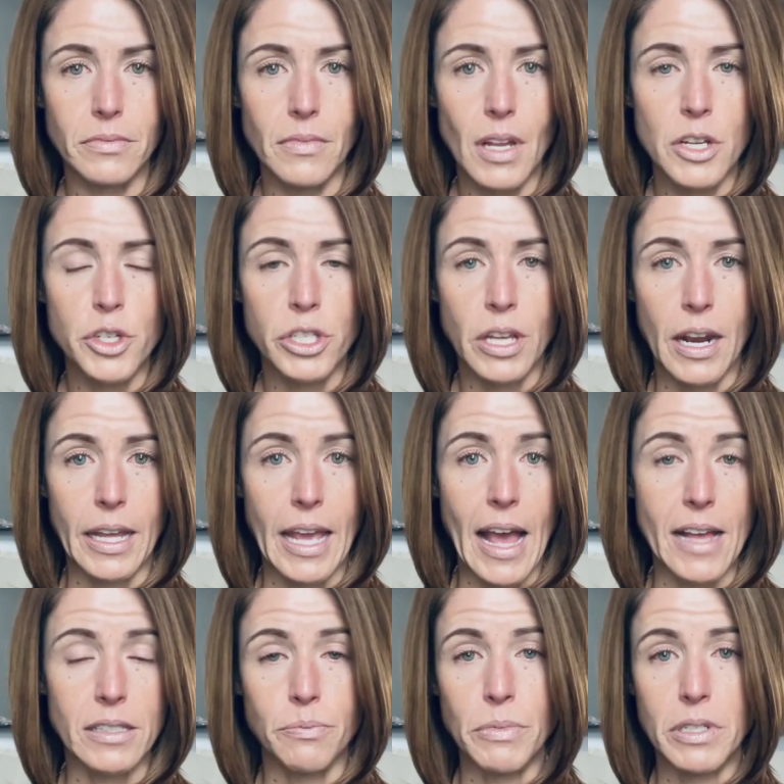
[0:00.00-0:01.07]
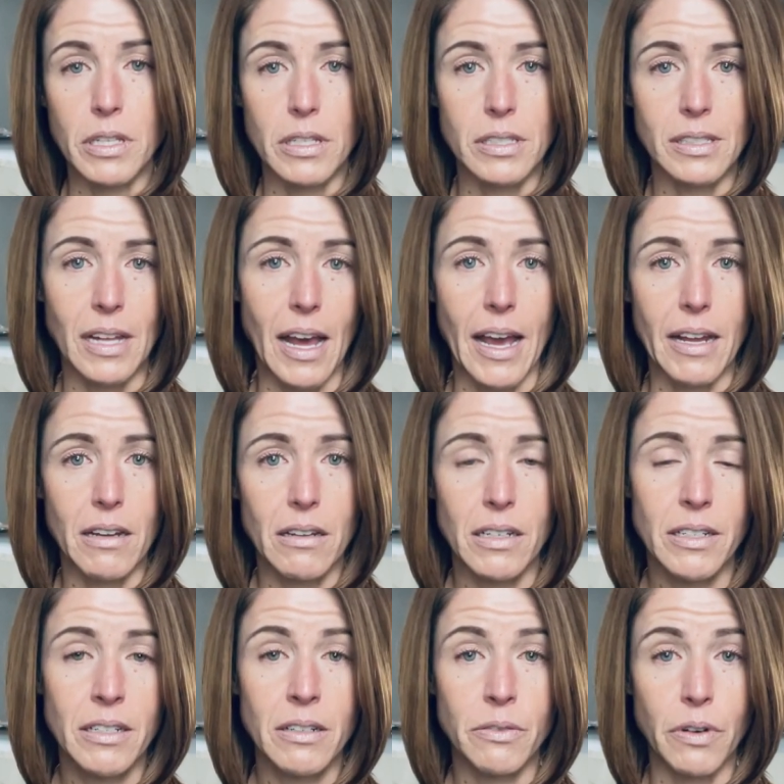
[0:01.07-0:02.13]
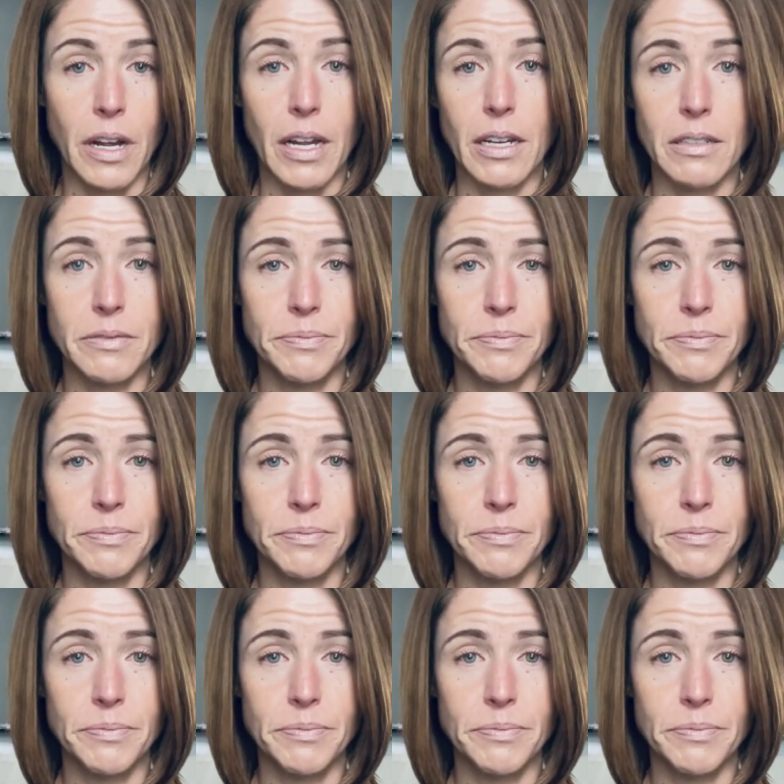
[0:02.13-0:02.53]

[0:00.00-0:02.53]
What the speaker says: it just kind of cast me to the side, right?